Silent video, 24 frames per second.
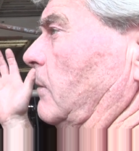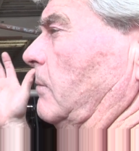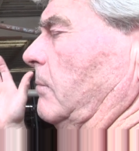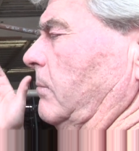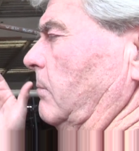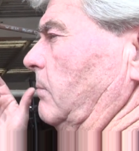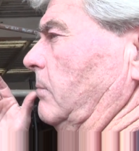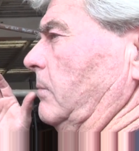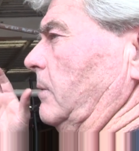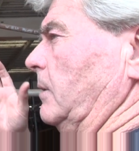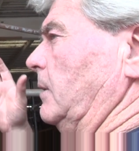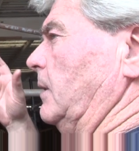you
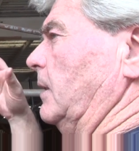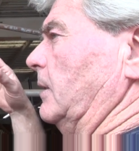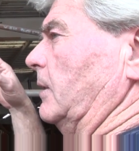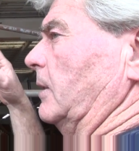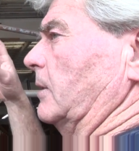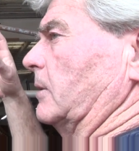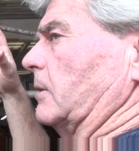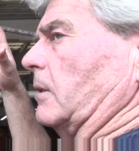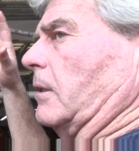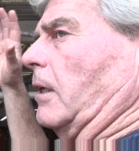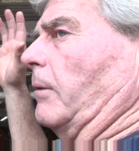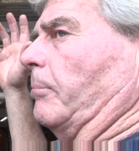get
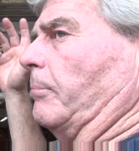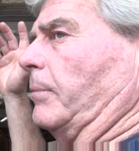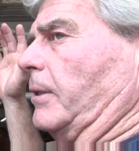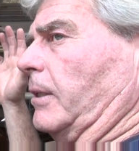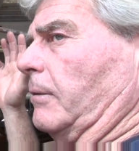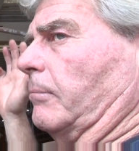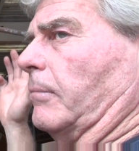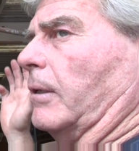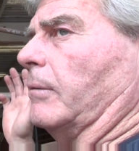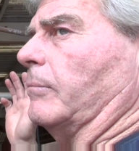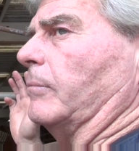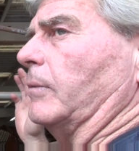this
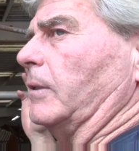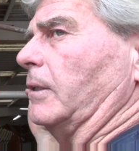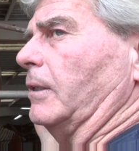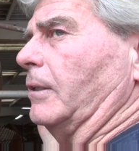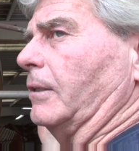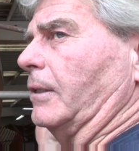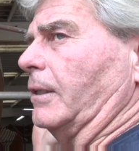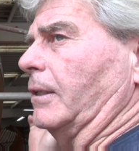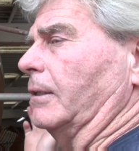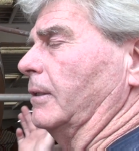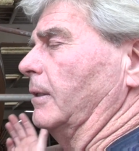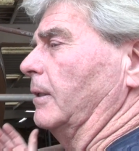lumpity bump.
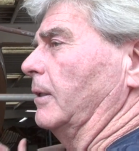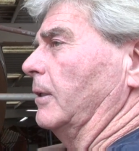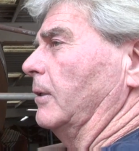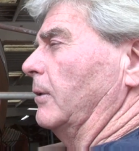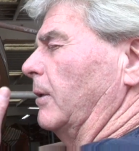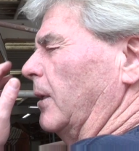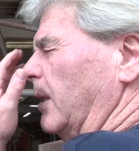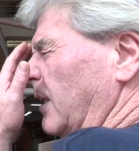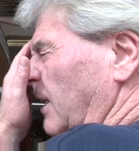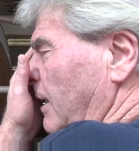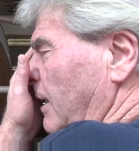You couldn't do it.